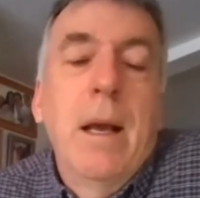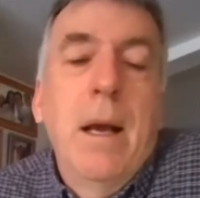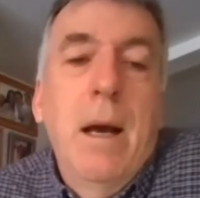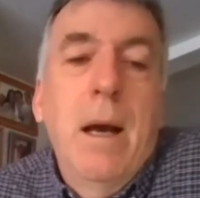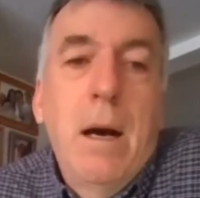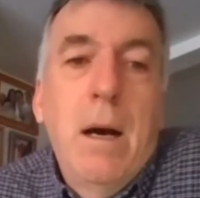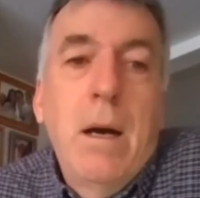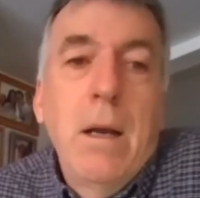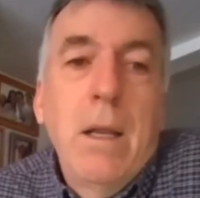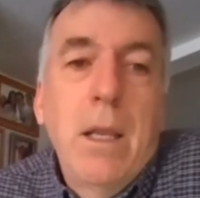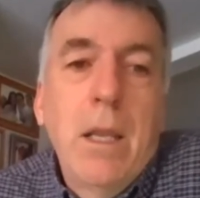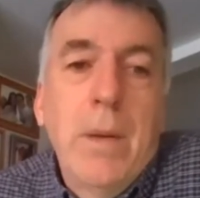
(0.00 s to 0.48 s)

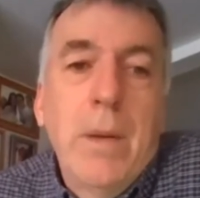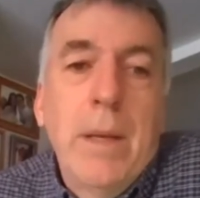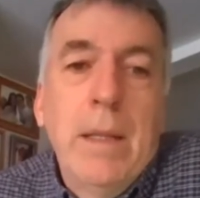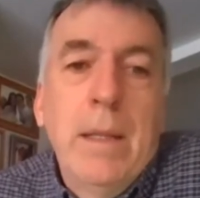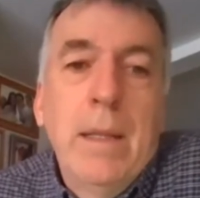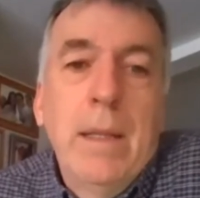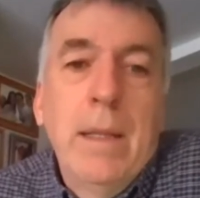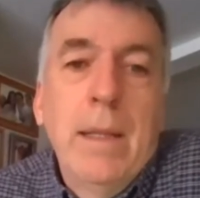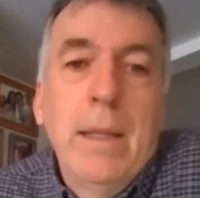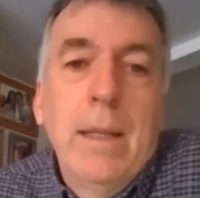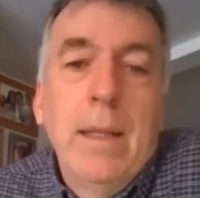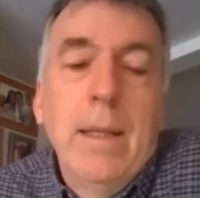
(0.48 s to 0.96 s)
arguing
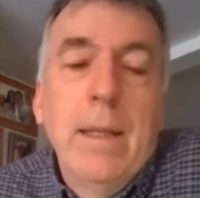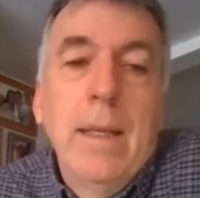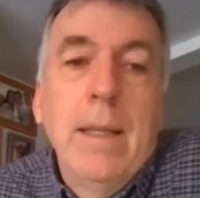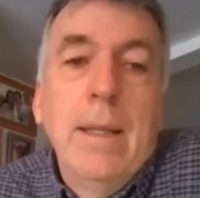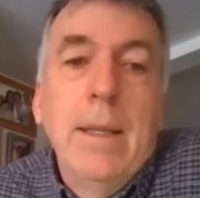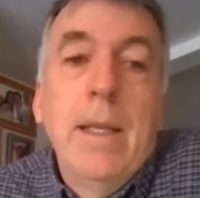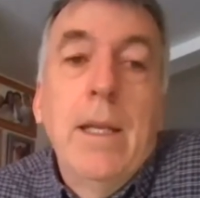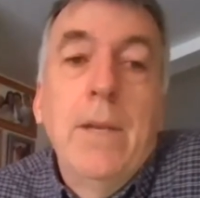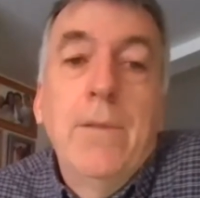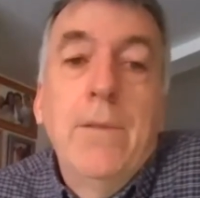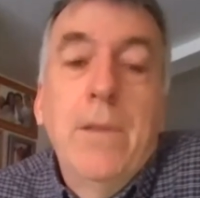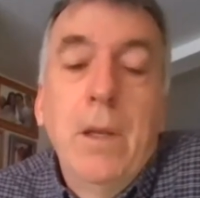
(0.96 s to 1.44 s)

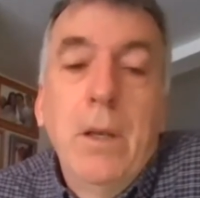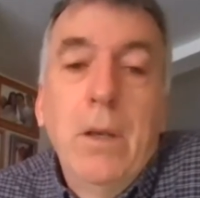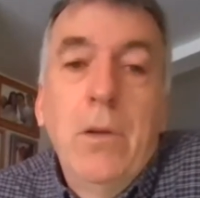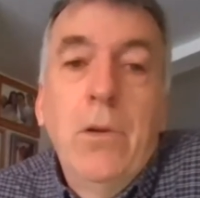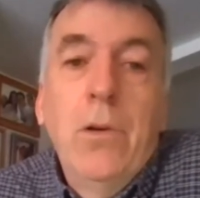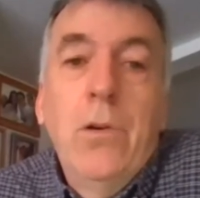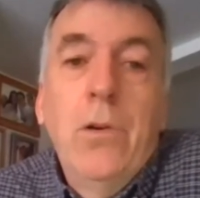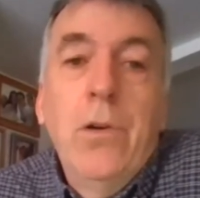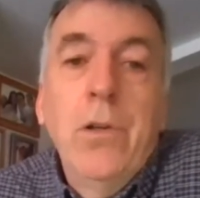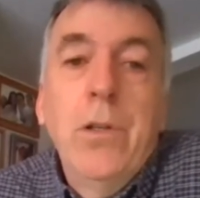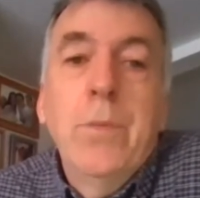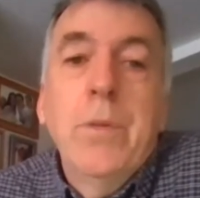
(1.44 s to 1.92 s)
that if the
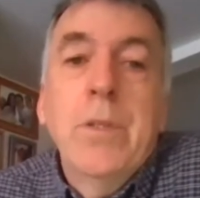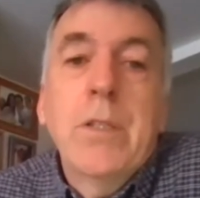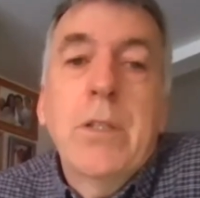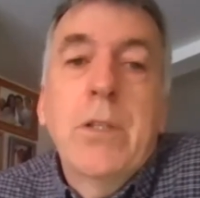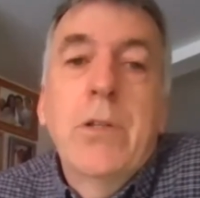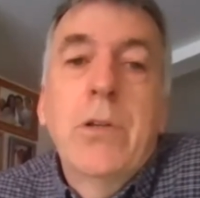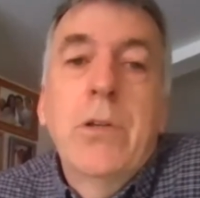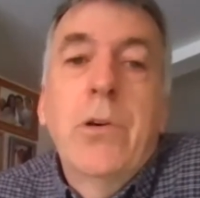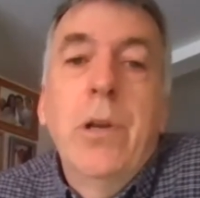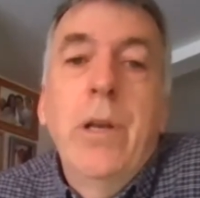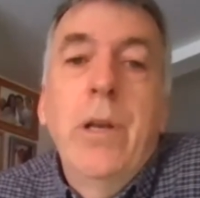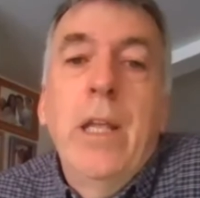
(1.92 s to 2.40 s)
Lord was
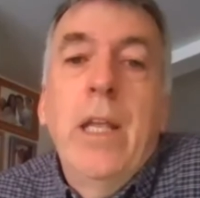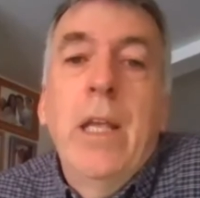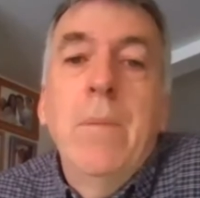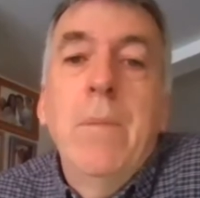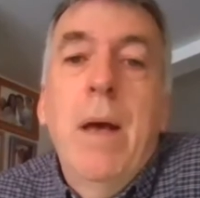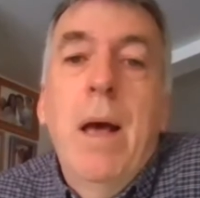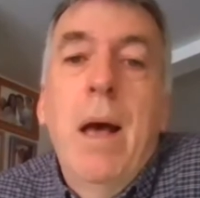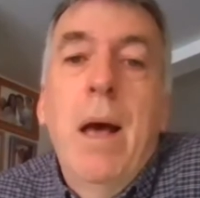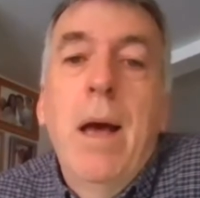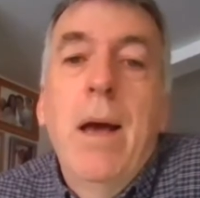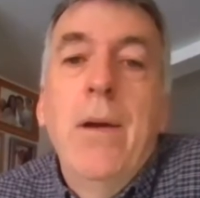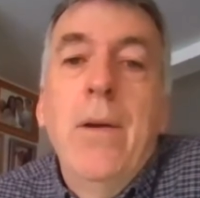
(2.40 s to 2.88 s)
calling him
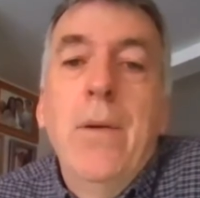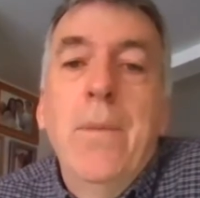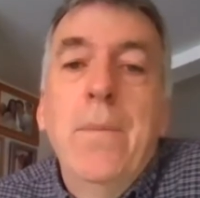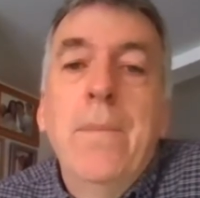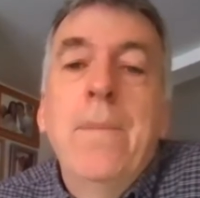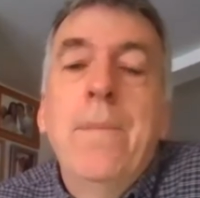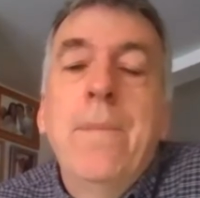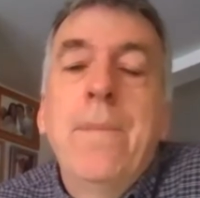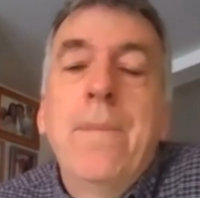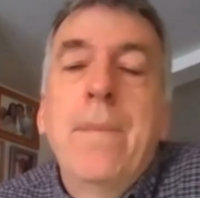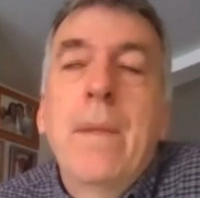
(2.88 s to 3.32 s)
home,